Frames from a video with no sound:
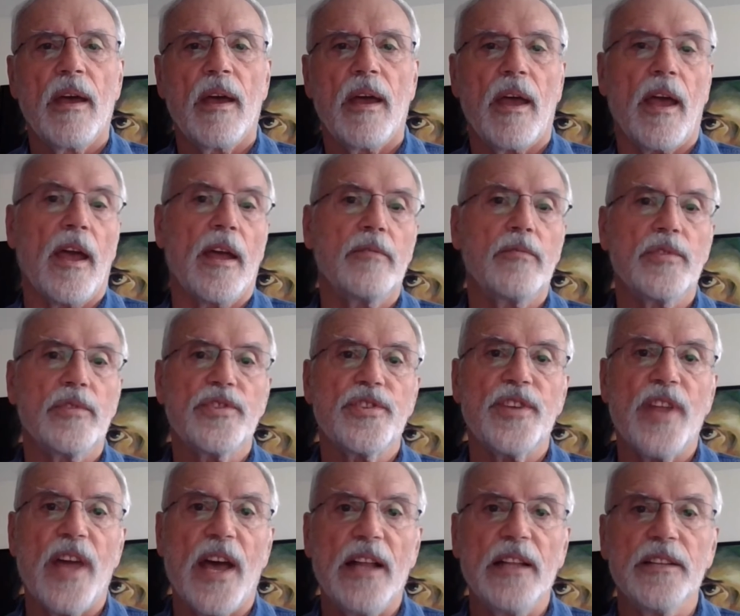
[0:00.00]
and which
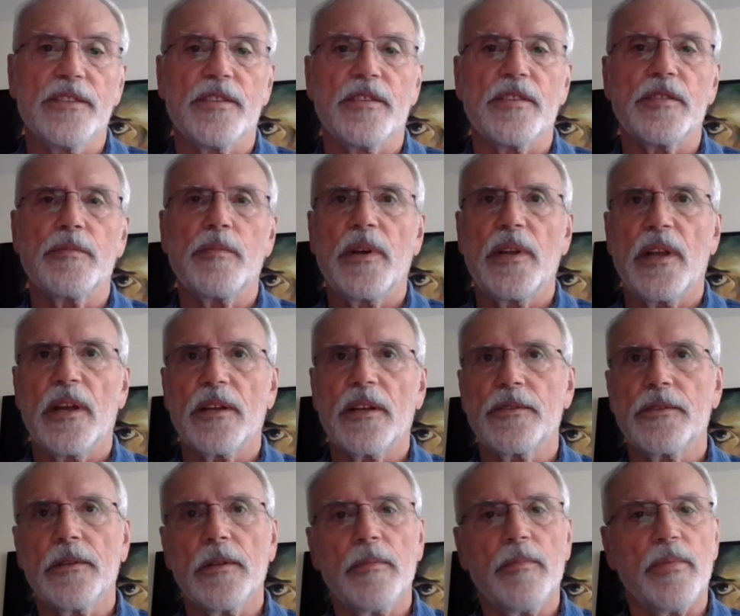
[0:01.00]
analysis might
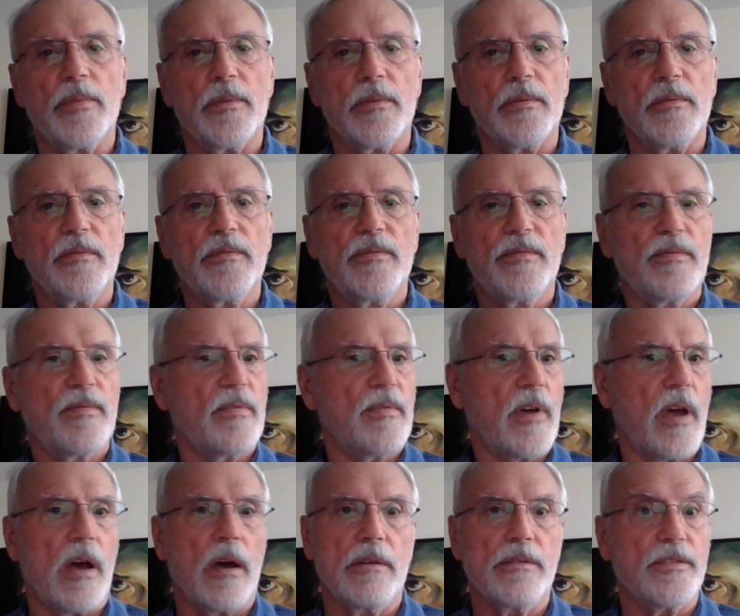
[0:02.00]
actually prove
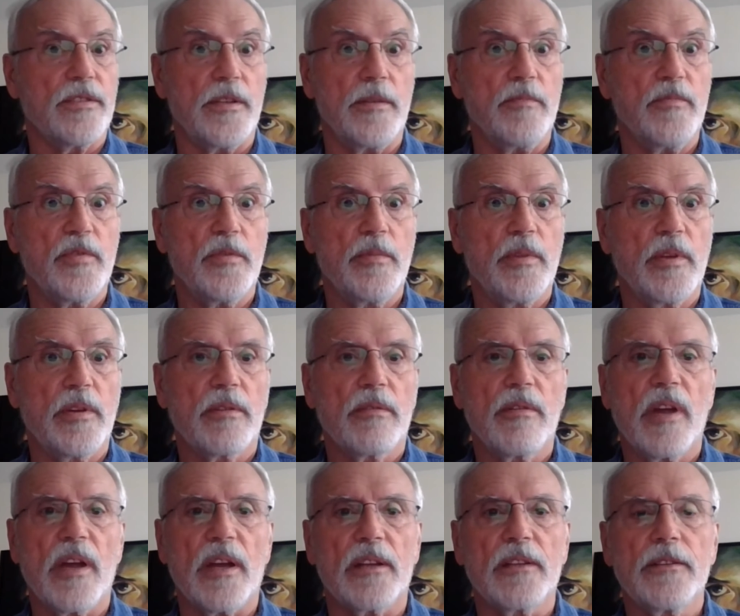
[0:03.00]
seem to be
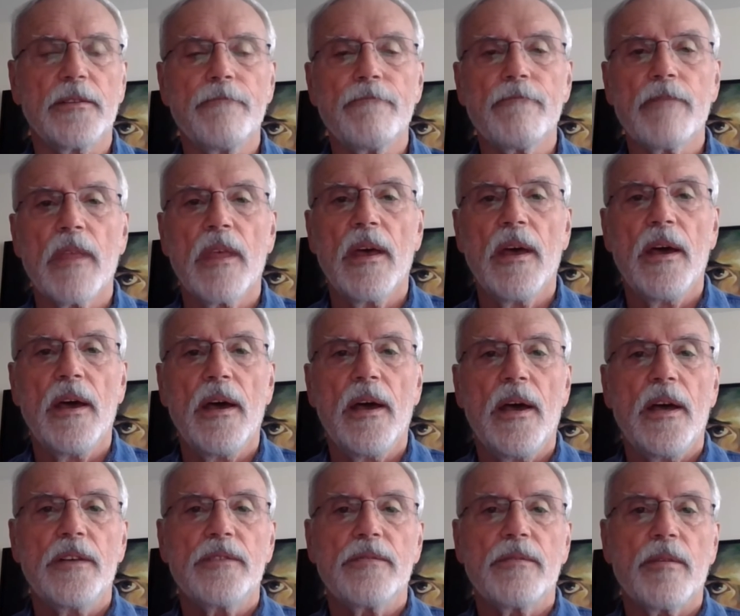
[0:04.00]
correct.
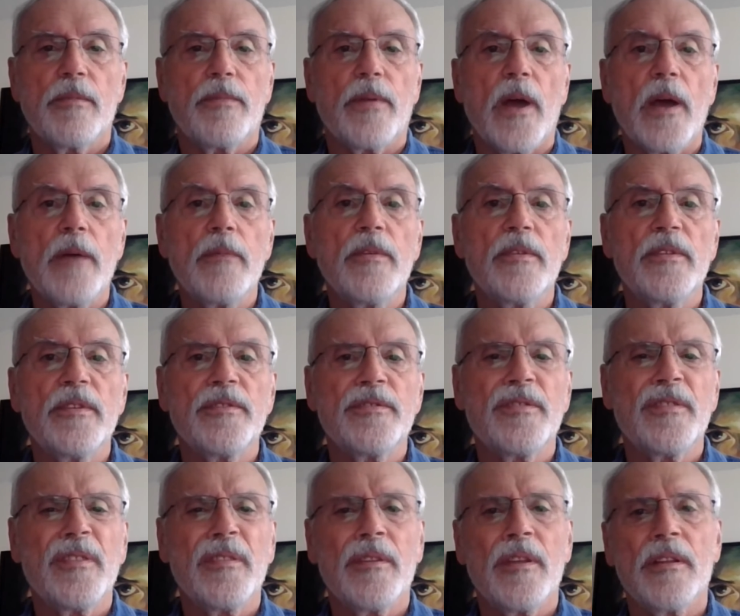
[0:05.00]
So the primary
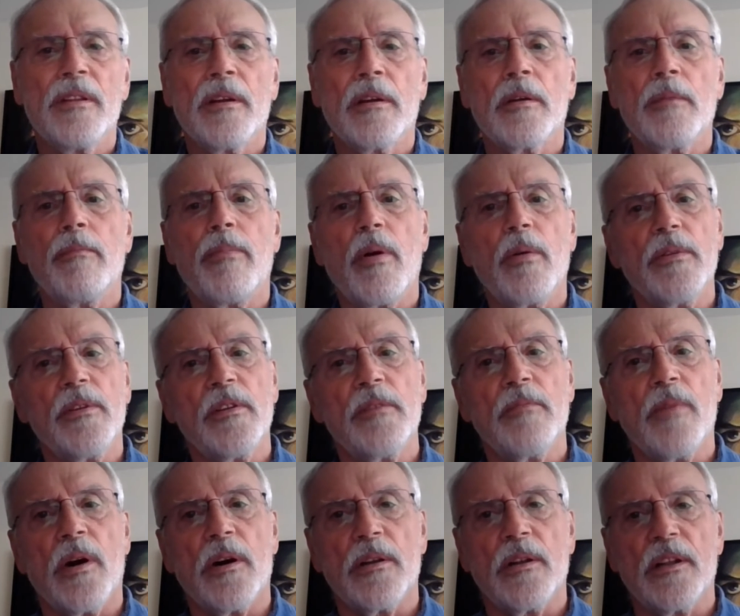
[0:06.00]
reason that the component
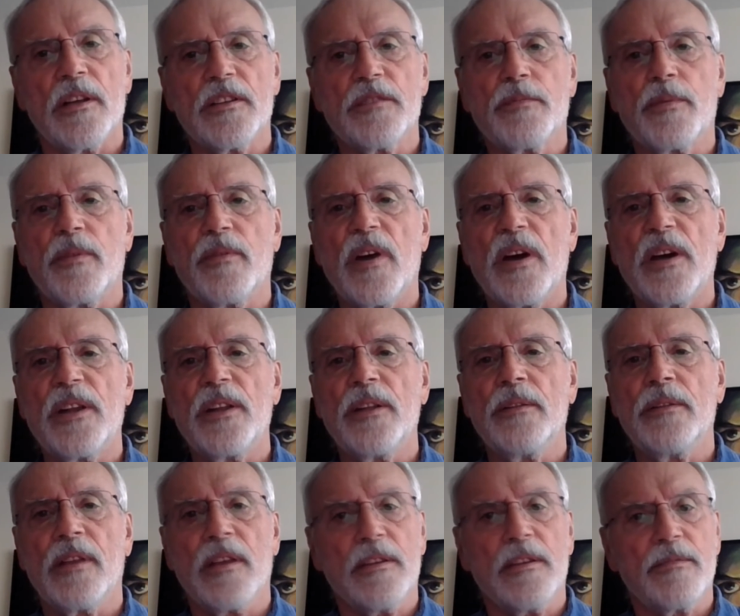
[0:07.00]
model has
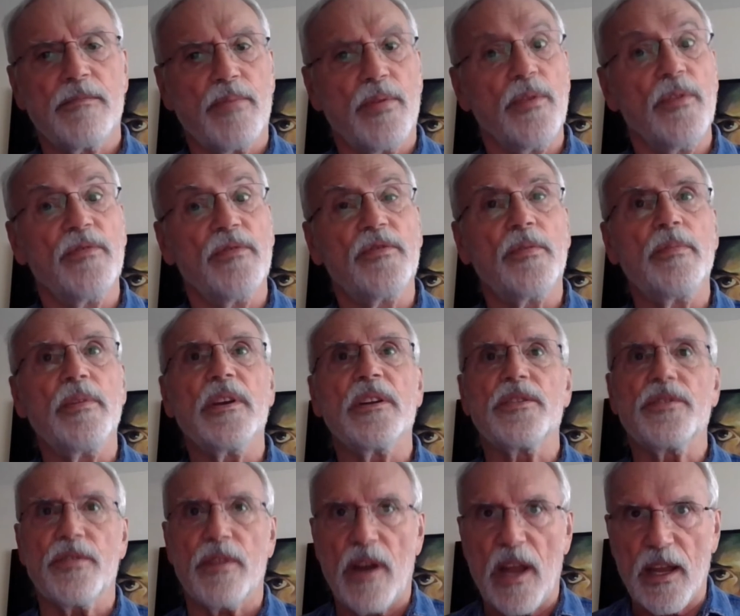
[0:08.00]
proved to be
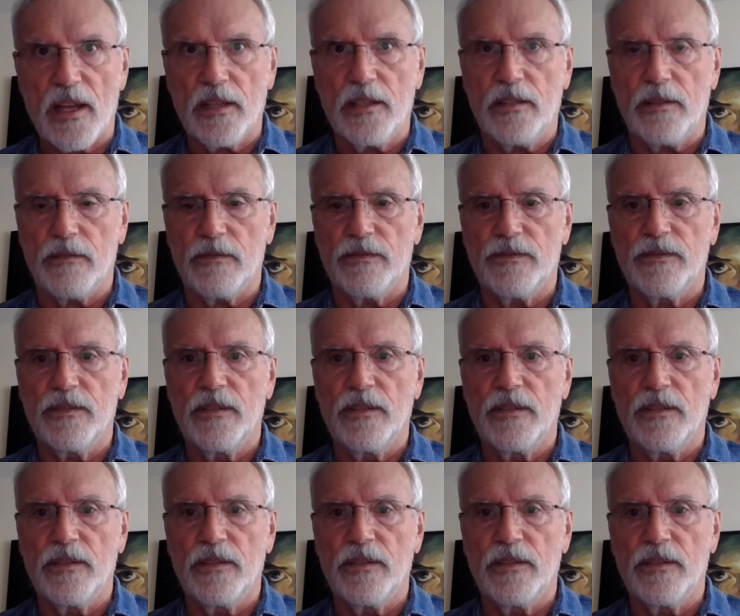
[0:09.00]
attractive